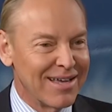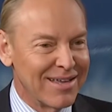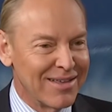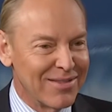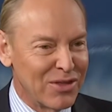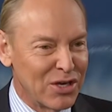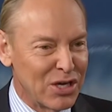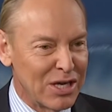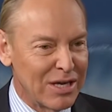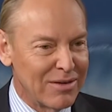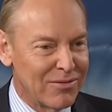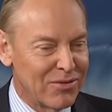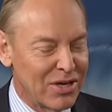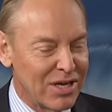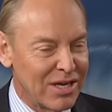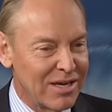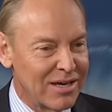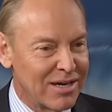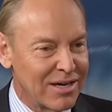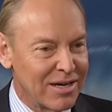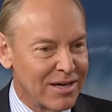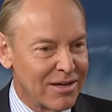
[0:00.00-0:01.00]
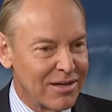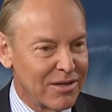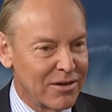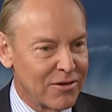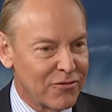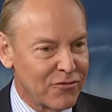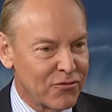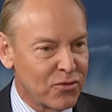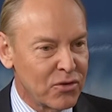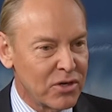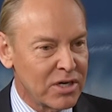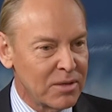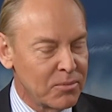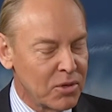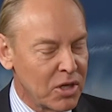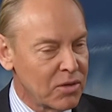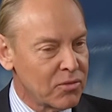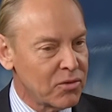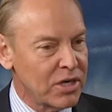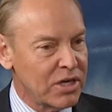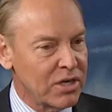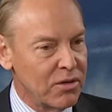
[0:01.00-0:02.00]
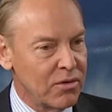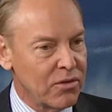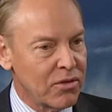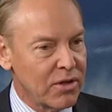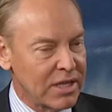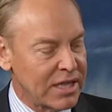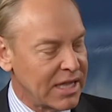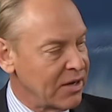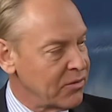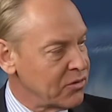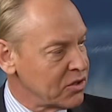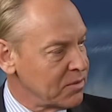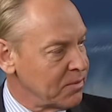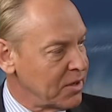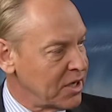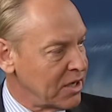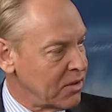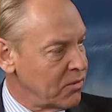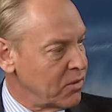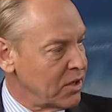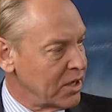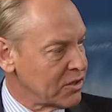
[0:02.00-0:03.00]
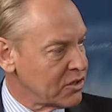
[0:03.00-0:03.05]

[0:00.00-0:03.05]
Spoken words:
the Ford and Mulrick, you thought that was money well